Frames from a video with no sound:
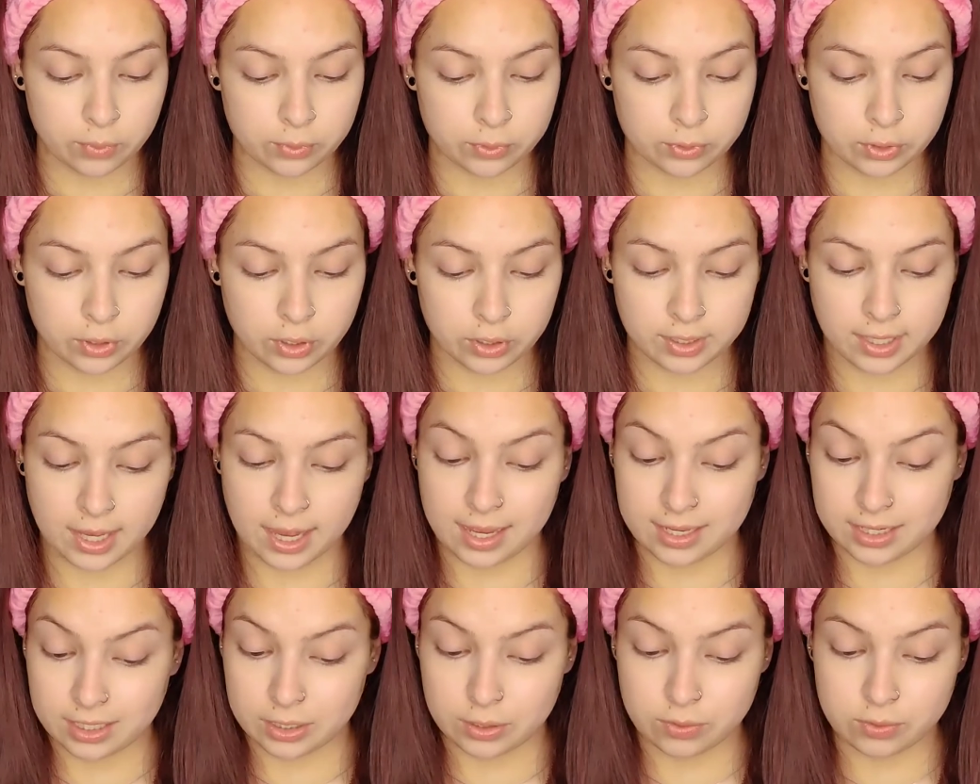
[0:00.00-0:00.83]
Look
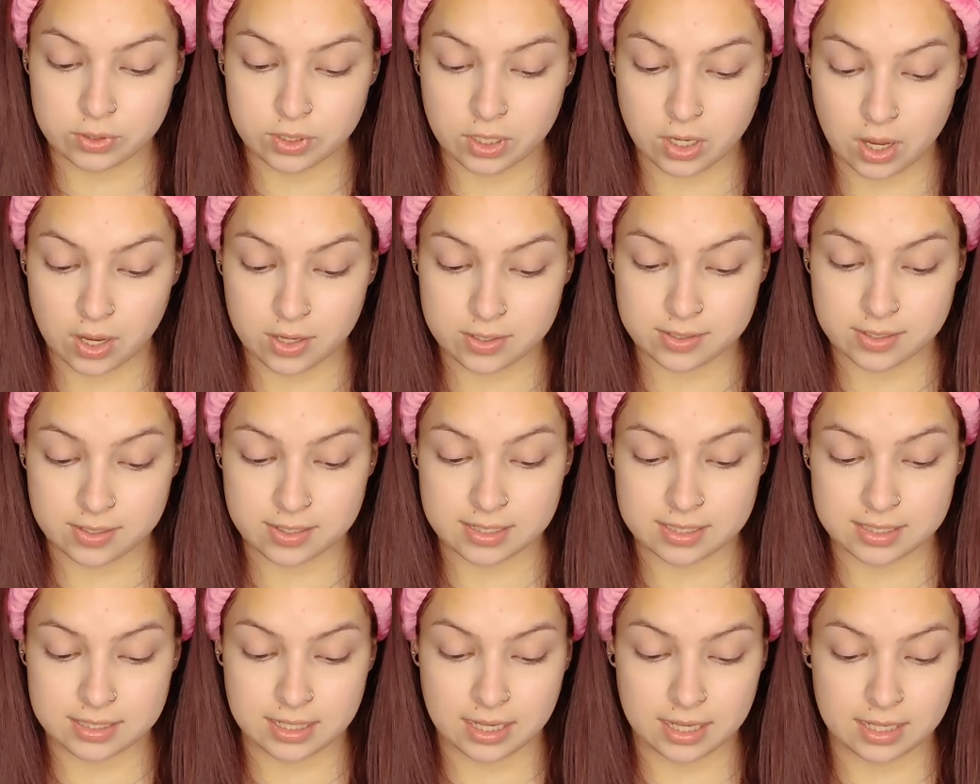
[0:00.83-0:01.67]
at Utah's
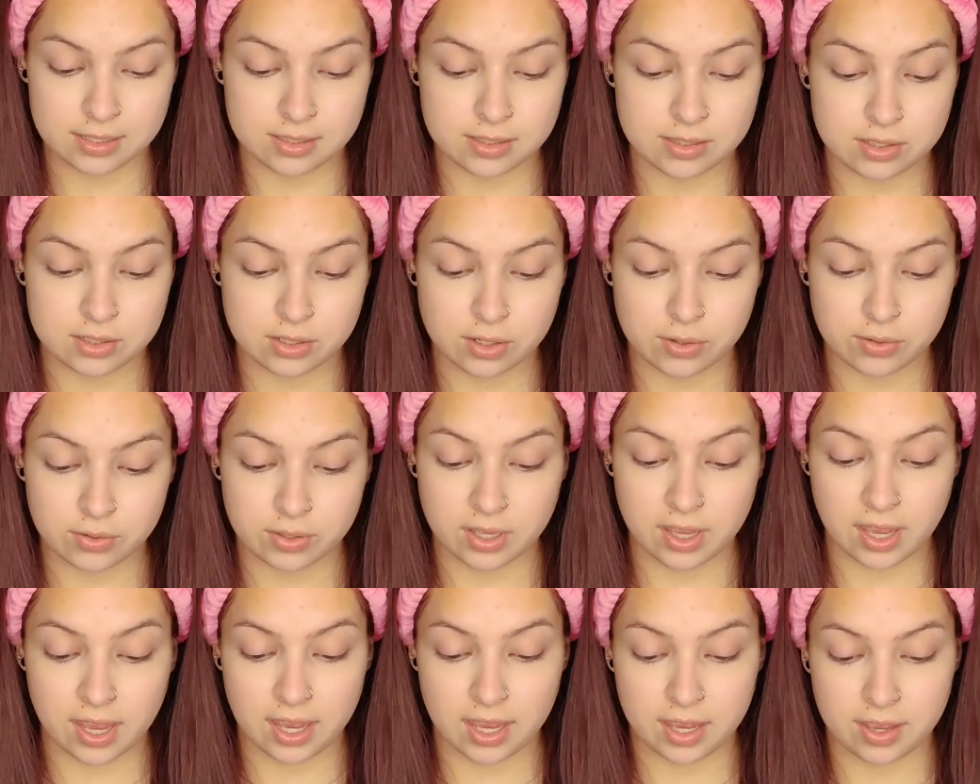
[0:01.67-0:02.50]
Sandstone
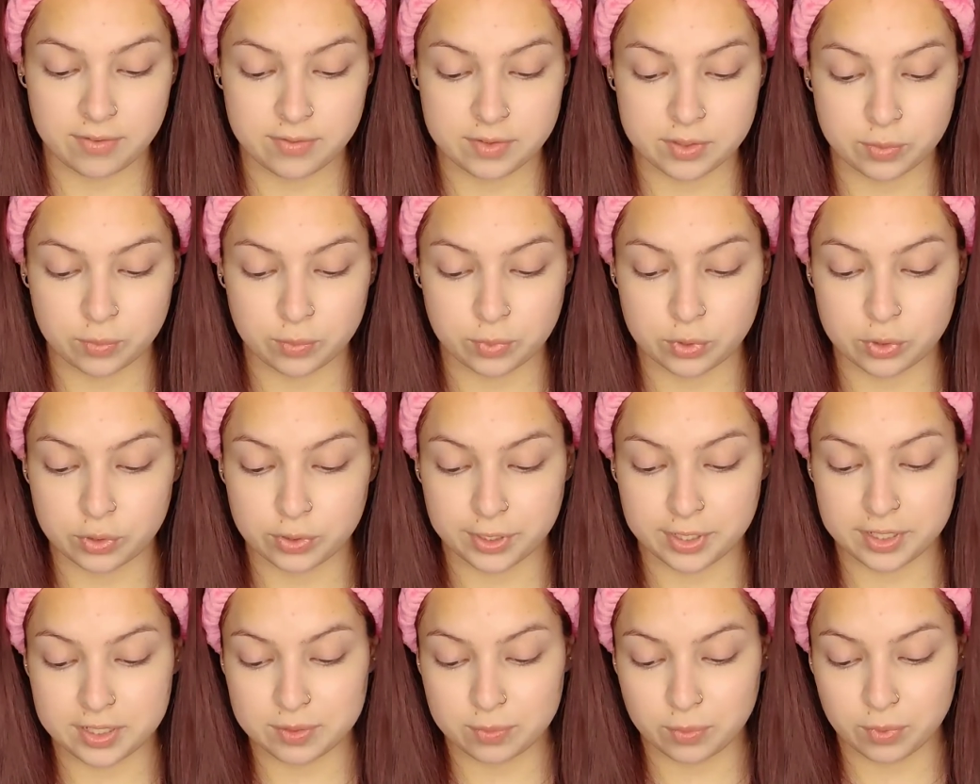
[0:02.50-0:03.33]
Caves Will
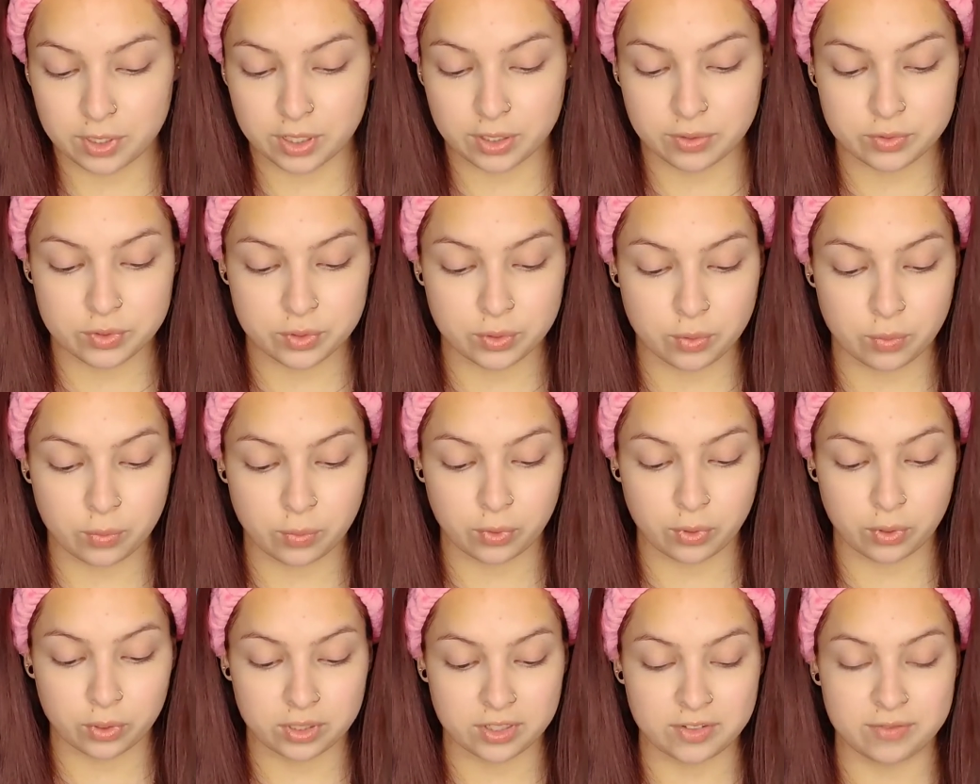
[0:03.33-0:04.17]
Transport You to a
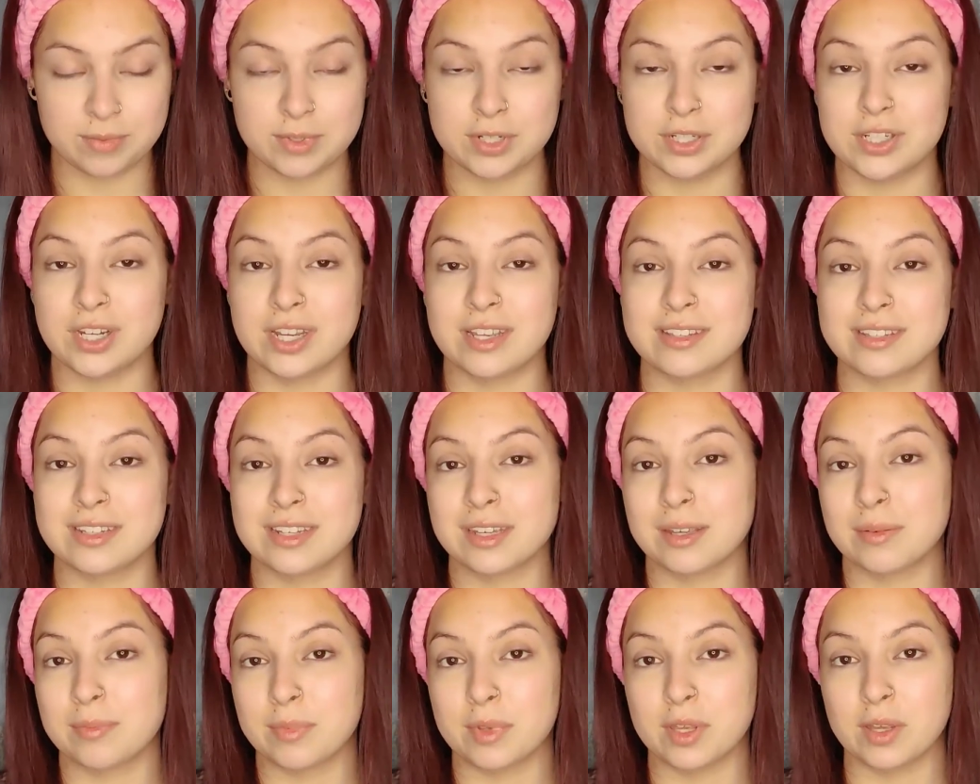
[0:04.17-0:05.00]
World of
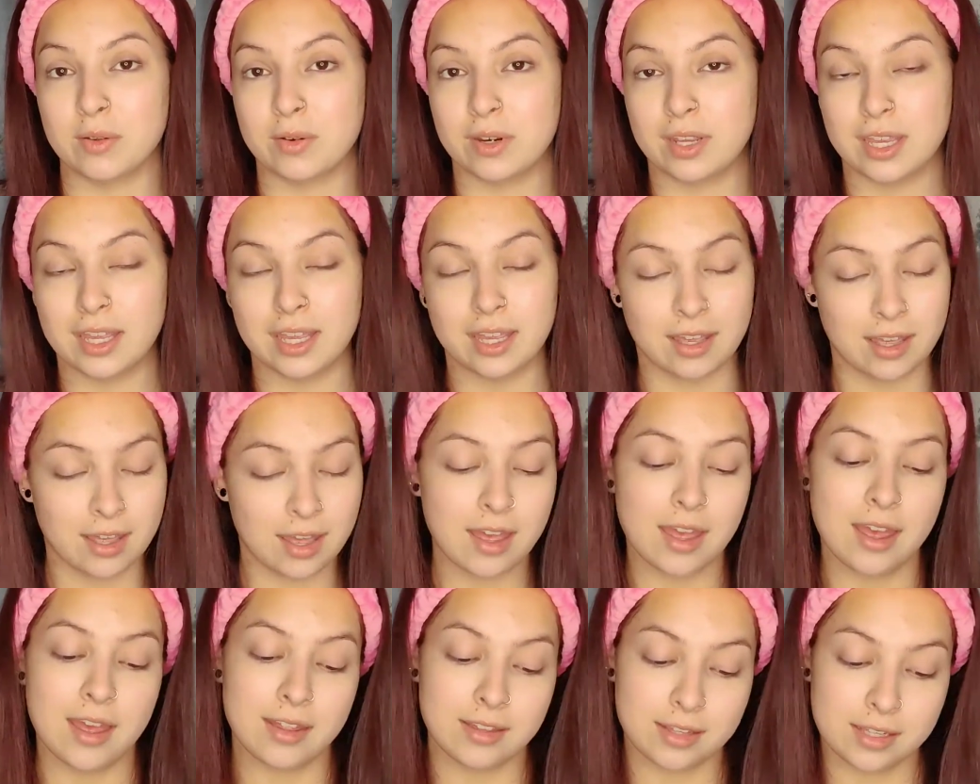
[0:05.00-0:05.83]
Majestic Beauty.
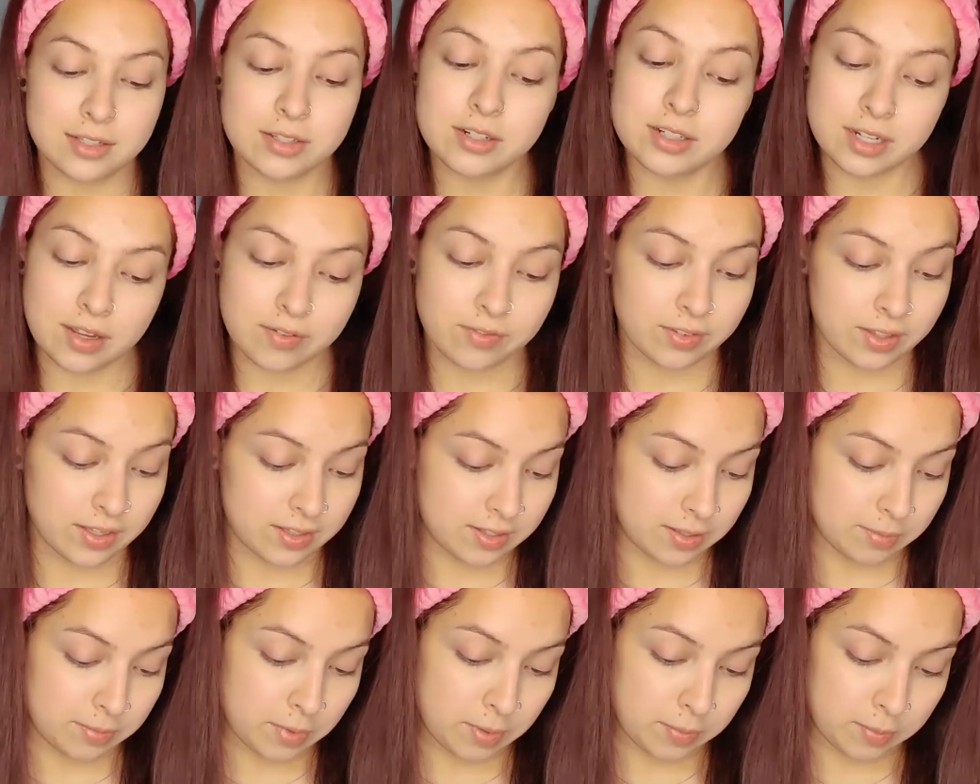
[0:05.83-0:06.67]
These are definitely
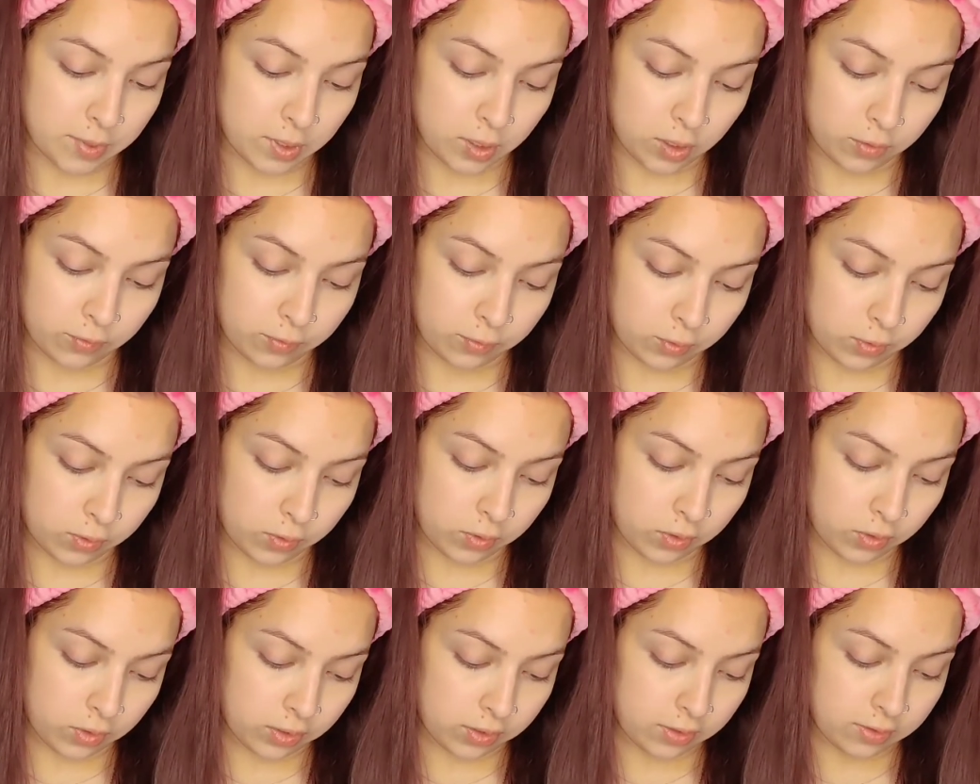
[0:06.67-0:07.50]
some
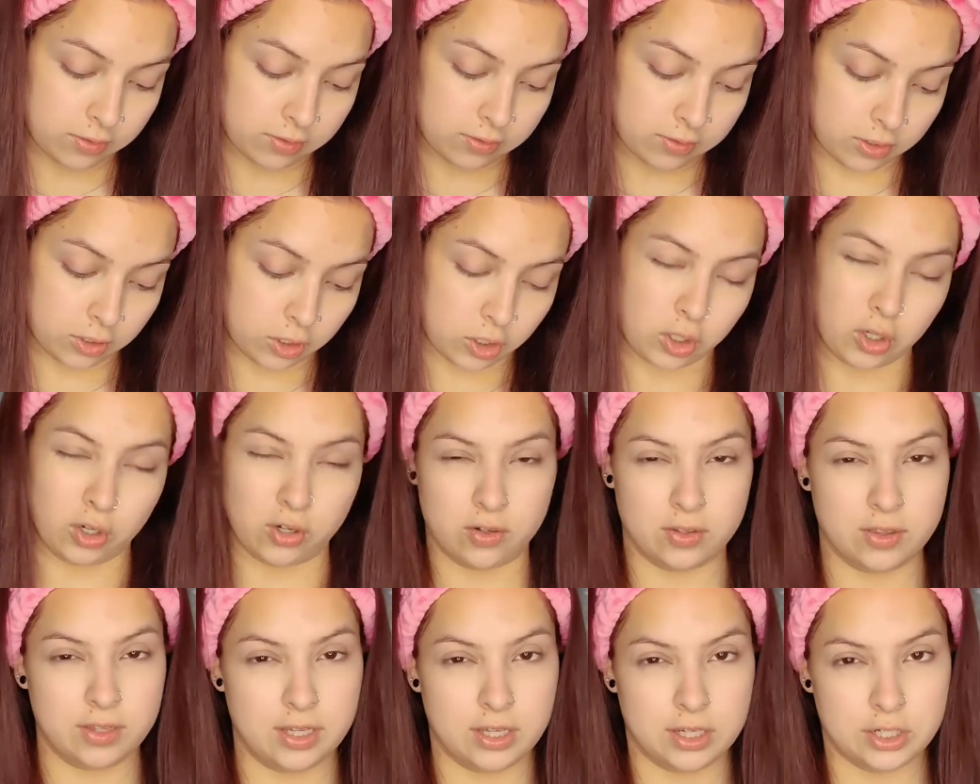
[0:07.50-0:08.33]
beautiful
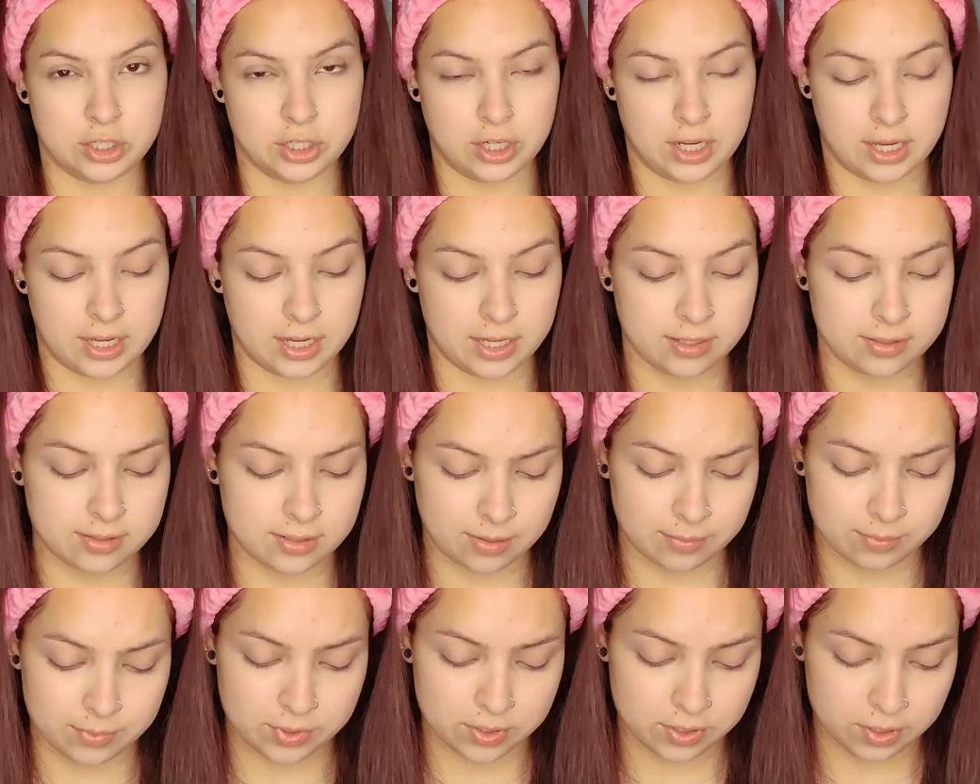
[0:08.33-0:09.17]
earthy shades
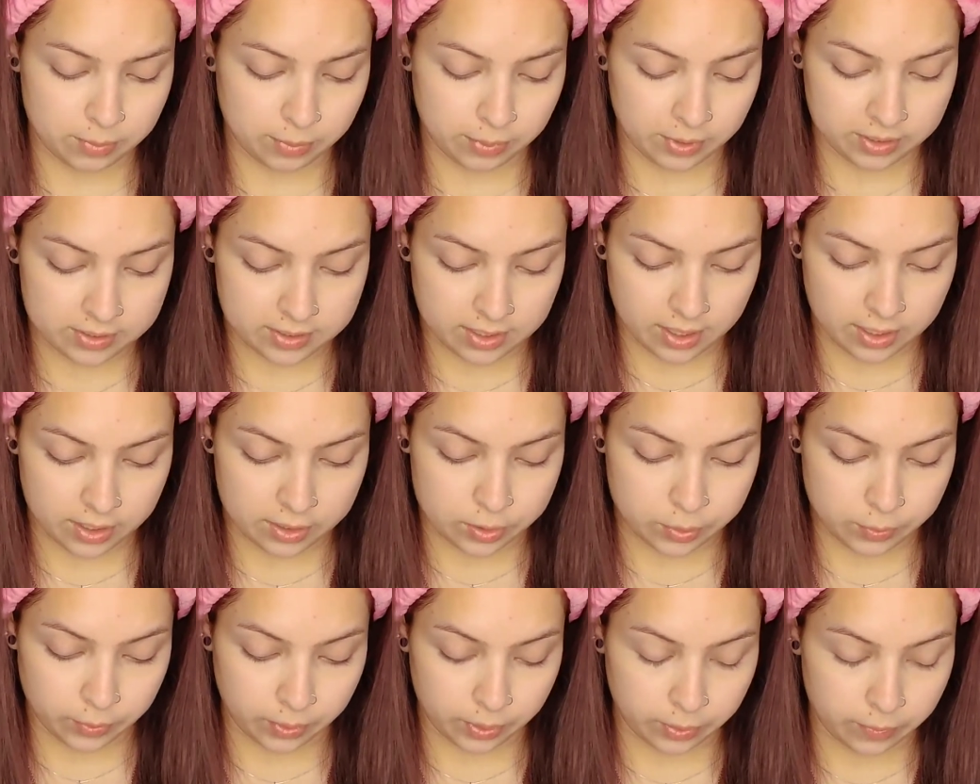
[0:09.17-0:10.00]
that I'm super excited
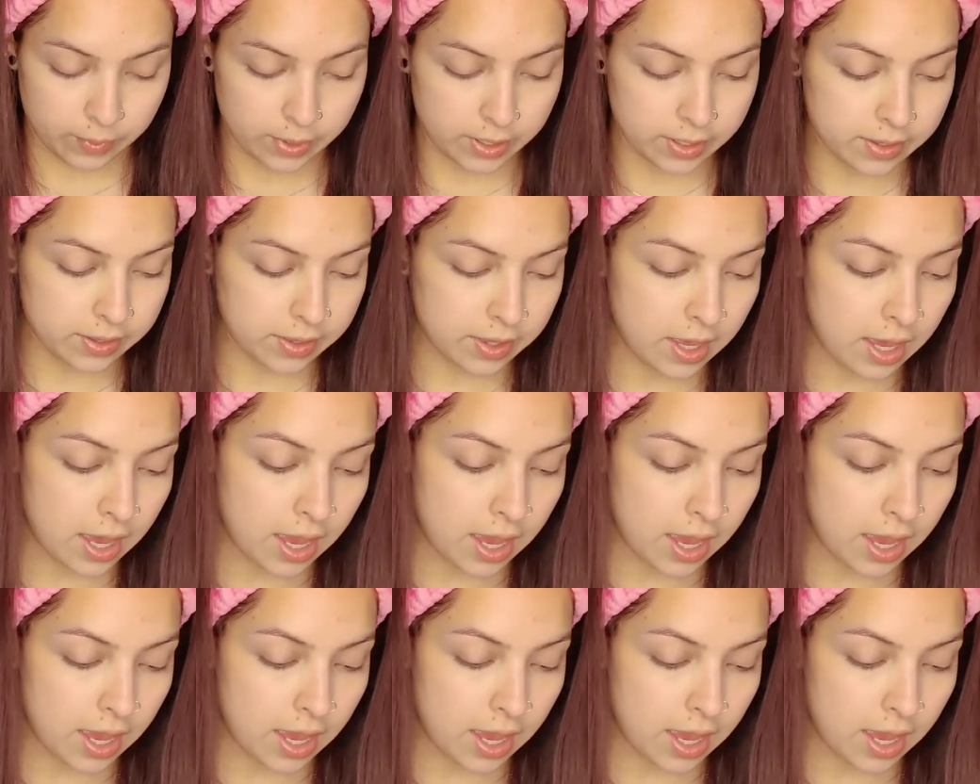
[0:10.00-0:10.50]
to work with.